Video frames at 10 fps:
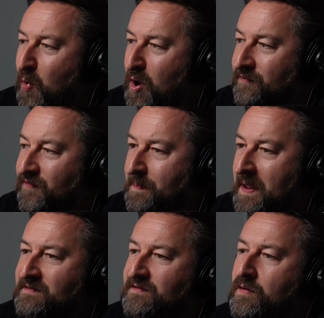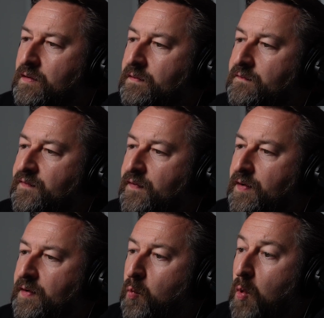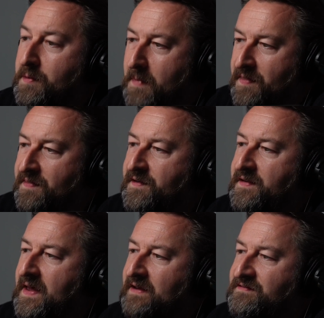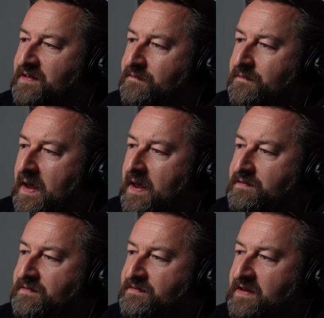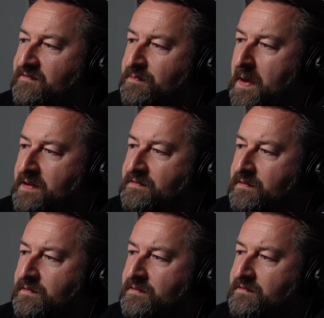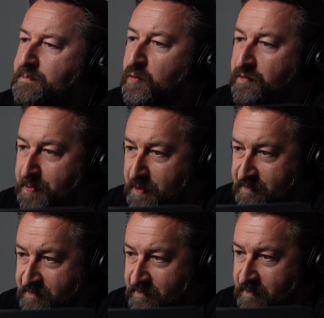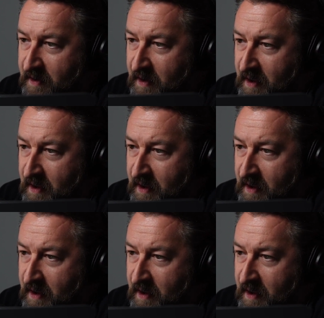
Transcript: worked for the Pentagon for 1 month under Hegseth as chief Pentagon spokesperson.